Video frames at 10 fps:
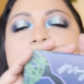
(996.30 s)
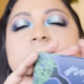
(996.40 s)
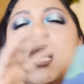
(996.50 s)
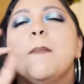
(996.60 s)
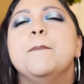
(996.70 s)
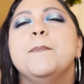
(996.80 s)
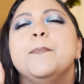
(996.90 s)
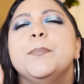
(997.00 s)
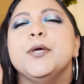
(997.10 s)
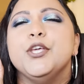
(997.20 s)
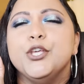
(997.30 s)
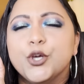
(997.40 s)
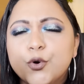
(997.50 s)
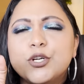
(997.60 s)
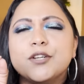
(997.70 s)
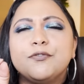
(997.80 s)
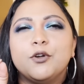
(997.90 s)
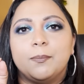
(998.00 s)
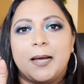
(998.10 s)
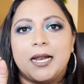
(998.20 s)
is a
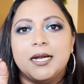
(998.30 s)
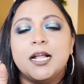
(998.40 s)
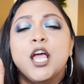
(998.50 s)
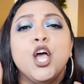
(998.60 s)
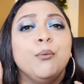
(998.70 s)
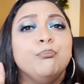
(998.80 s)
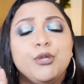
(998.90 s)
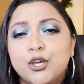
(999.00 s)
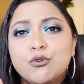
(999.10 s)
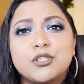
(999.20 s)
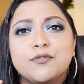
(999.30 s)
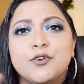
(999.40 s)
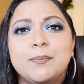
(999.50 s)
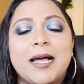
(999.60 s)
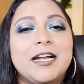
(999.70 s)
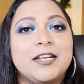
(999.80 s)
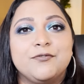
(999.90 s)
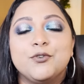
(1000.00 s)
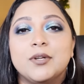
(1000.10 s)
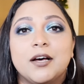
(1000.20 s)
beautiful palette,
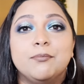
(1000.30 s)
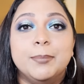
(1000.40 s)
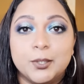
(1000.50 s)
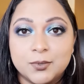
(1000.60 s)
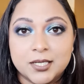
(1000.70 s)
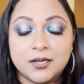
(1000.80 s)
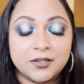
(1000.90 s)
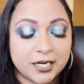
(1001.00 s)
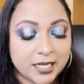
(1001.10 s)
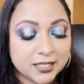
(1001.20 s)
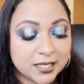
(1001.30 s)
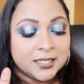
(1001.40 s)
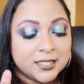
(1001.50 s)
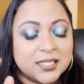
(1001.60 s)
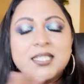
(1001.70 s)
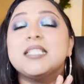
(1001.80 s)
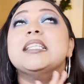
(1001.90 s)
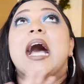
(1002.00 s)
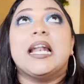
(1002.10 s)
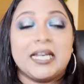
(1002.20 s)
if you love blues and greens.
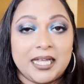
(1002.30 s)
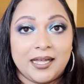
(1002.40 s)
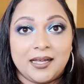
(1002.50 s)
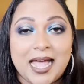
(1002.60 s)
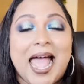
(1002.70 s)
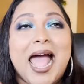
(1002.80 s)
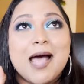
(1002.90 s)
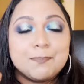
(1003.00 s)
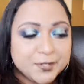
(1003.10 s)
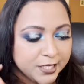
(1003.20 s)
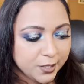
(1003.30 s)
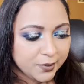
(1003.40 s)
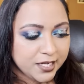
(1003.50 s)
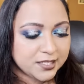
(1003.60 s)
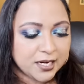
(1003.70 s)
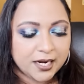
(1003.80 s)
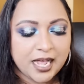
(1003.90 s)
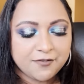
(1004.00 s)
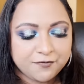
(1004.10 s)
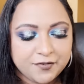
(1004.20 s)
Stunning, absolutely stunning.
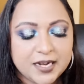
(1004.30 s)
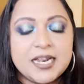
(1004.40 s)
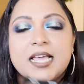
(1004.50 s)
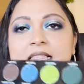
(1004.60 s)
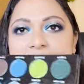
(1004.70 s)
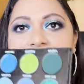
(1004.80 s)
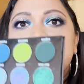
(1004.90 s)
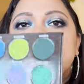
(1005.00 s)
I feel like they